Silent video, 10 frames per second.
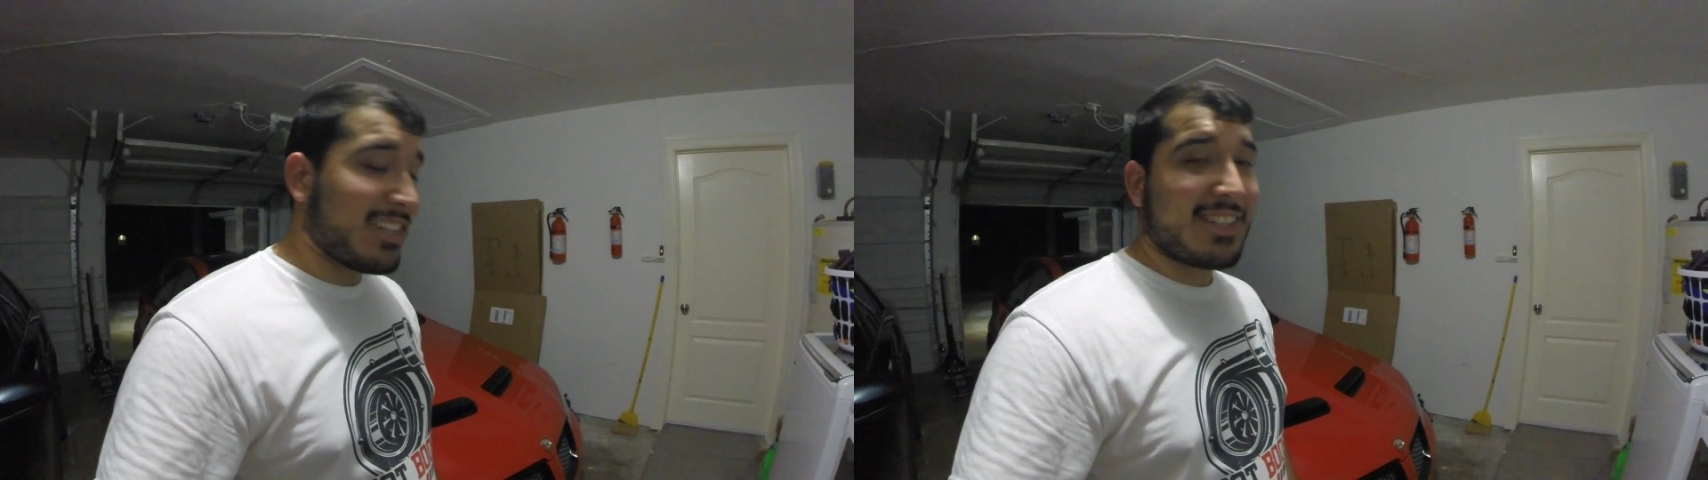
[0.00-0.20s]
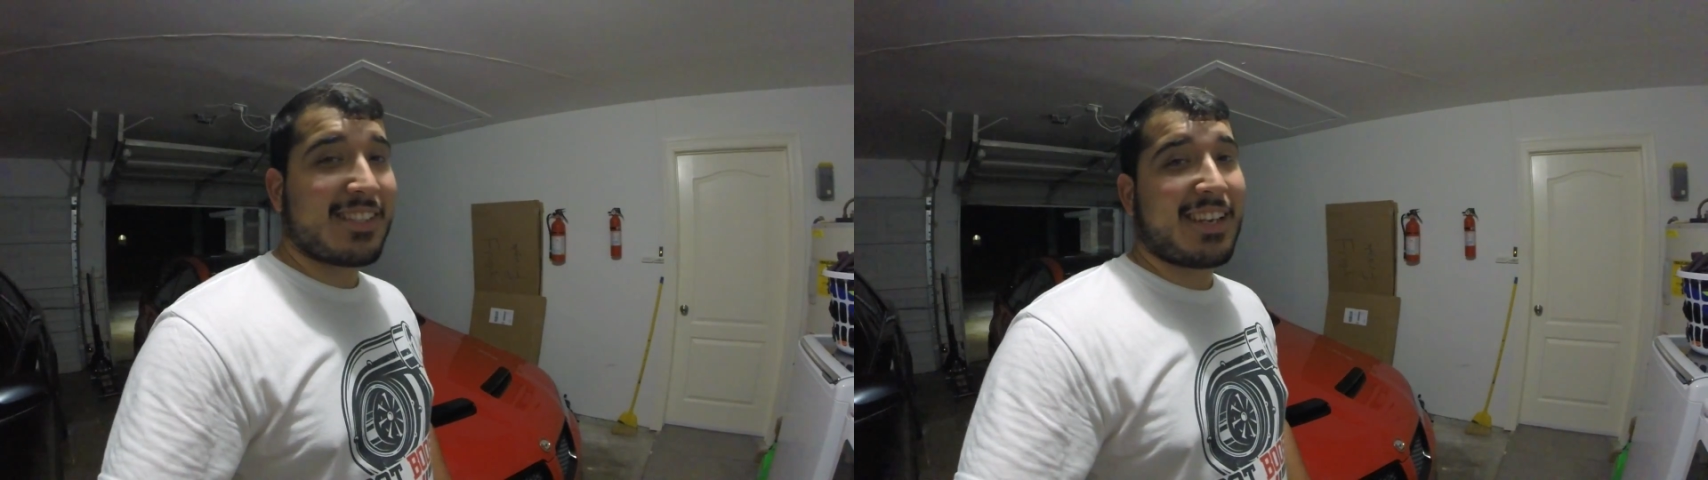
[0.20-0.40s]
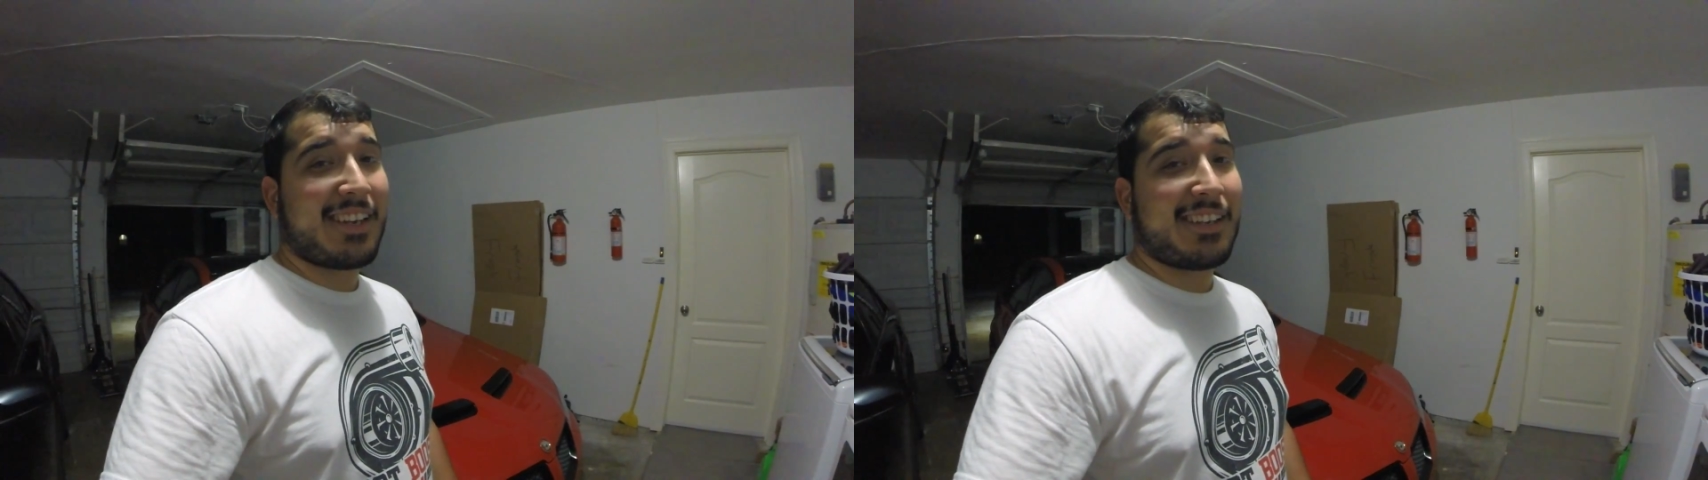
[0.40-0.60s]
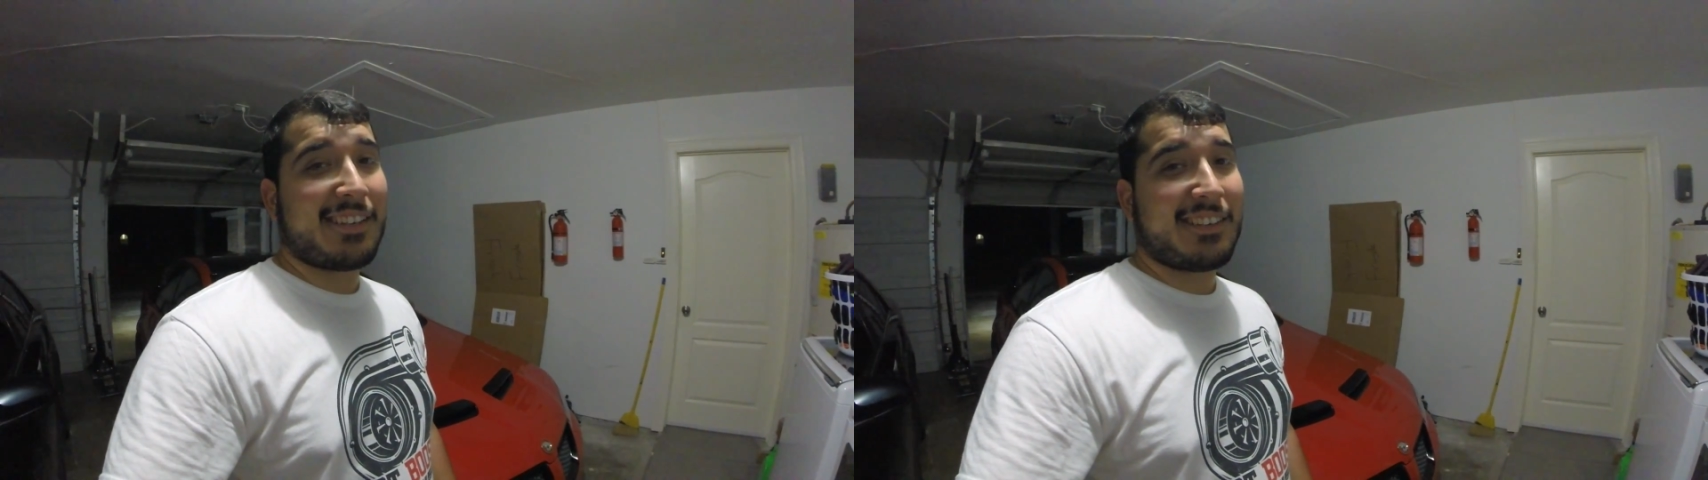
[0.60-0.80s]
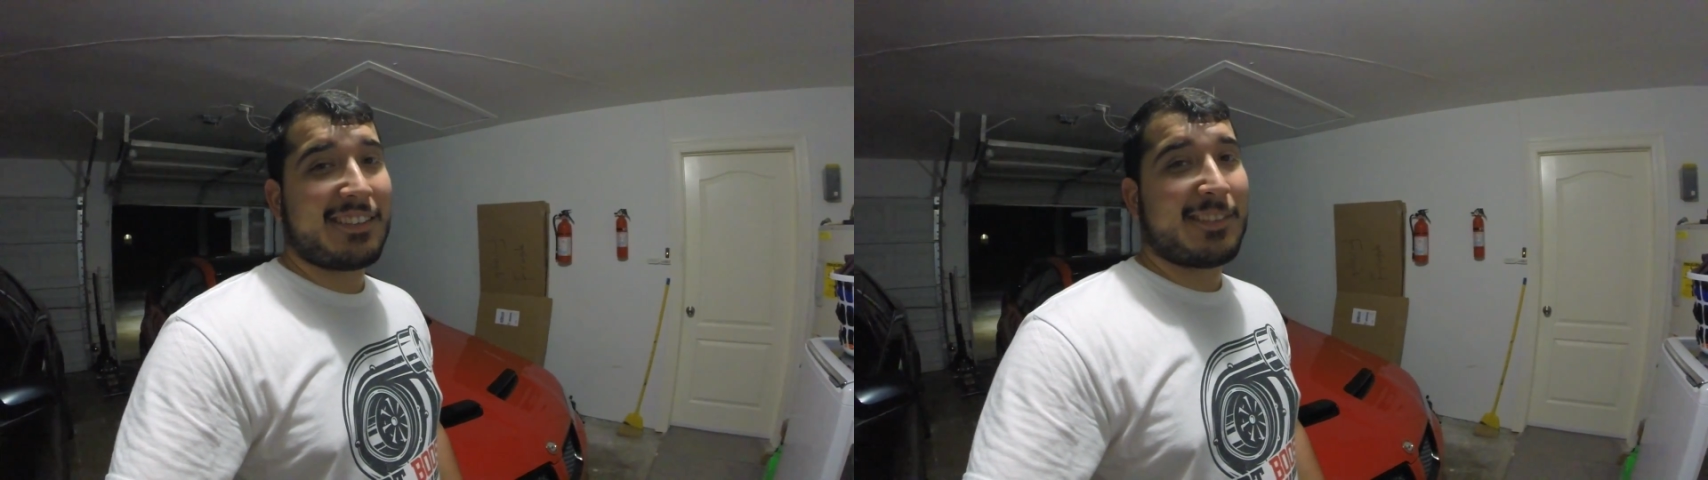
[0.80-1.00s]
hate to say
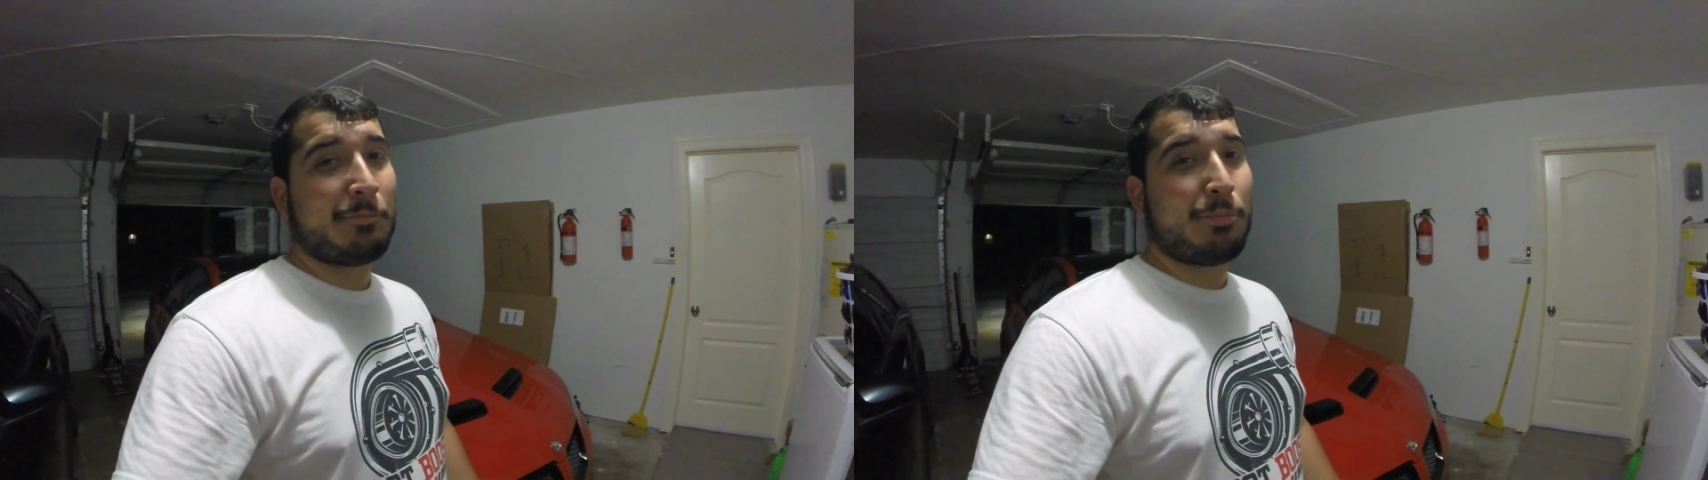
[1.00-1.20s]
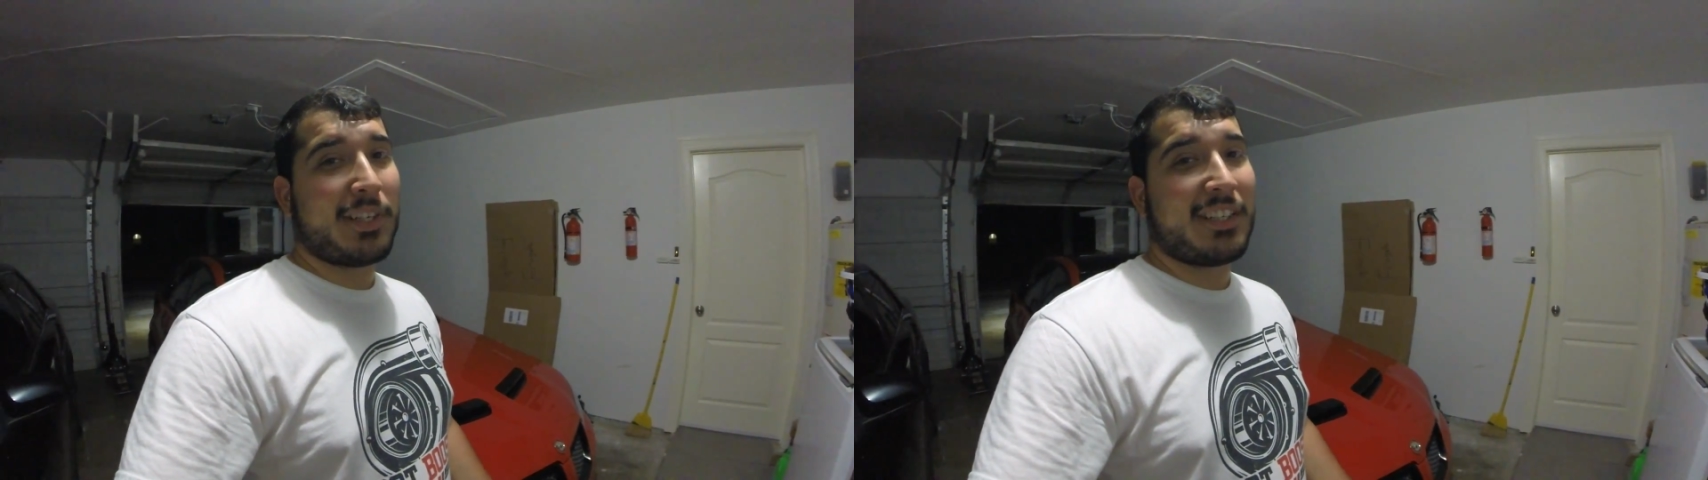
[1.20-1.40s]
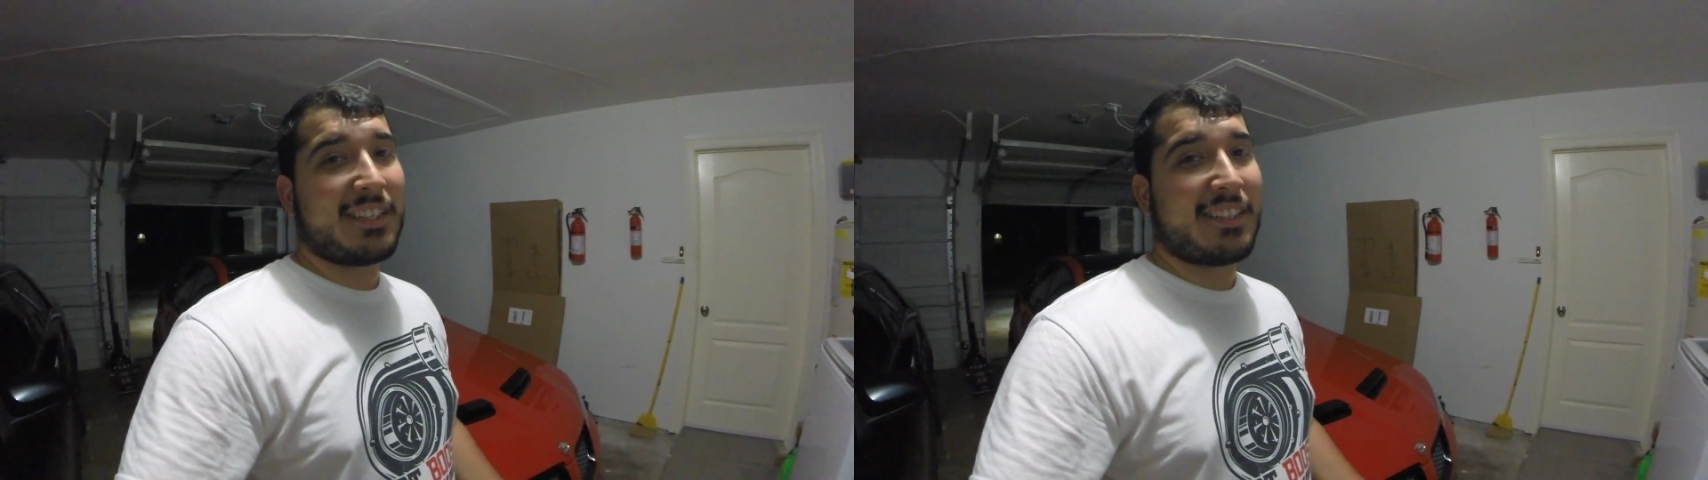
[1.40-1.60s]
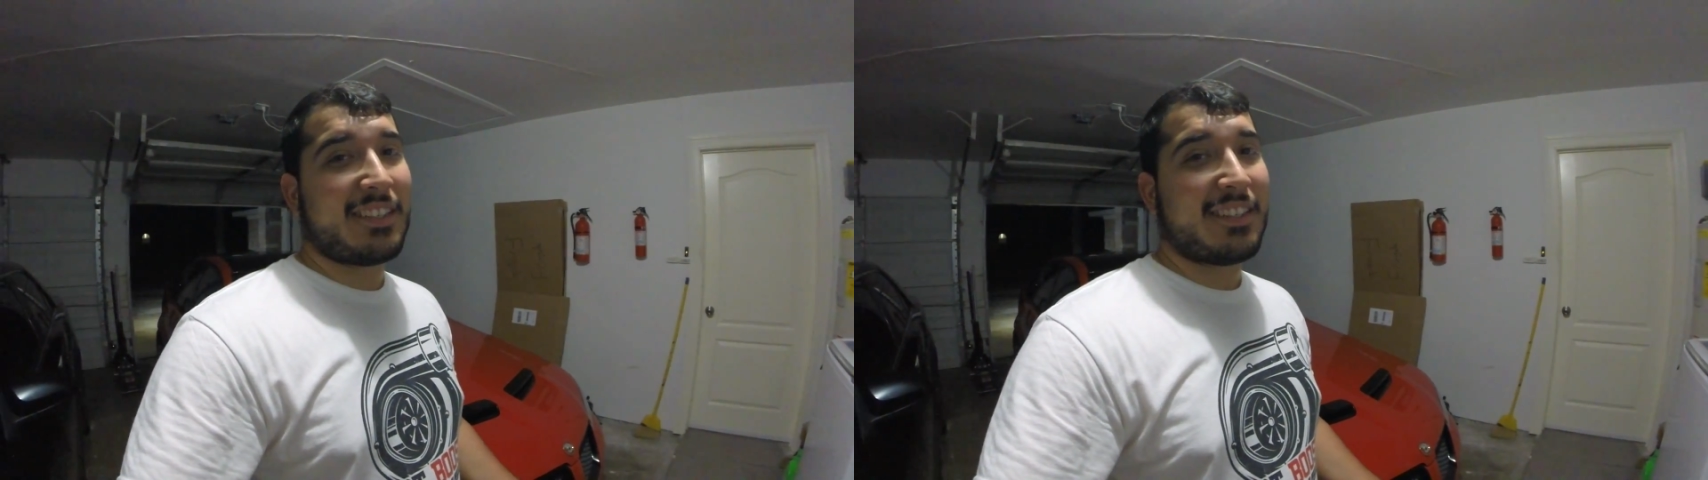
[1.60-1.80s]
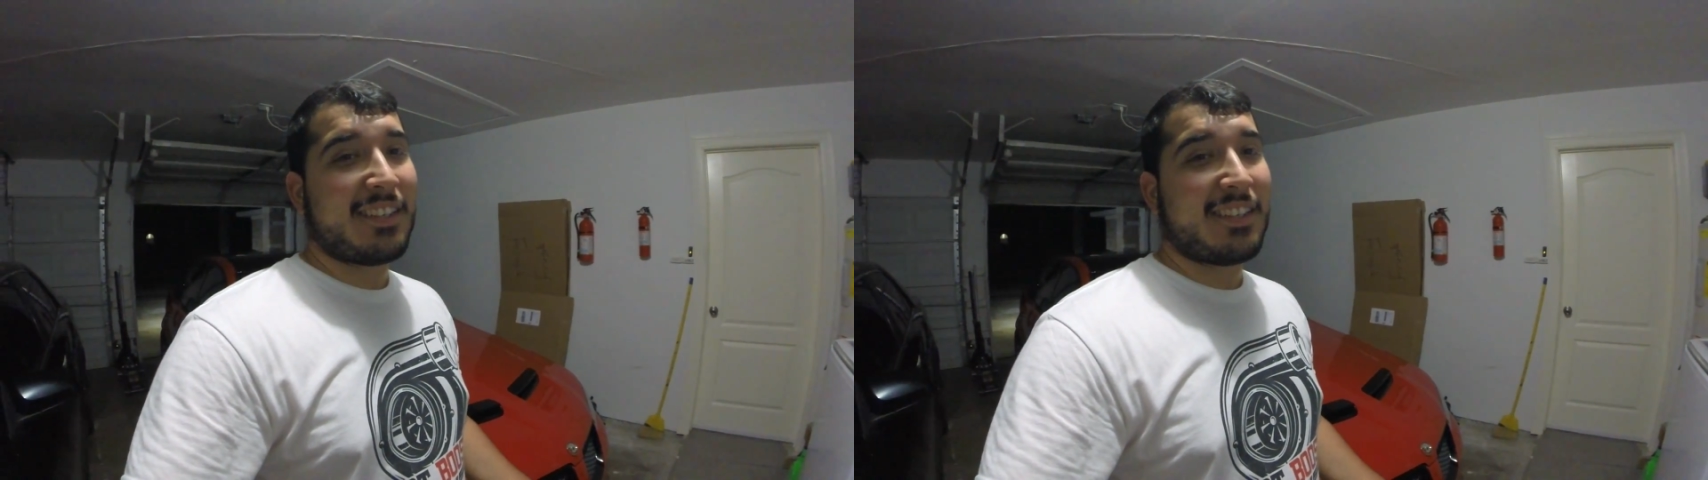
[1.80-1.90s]
it, but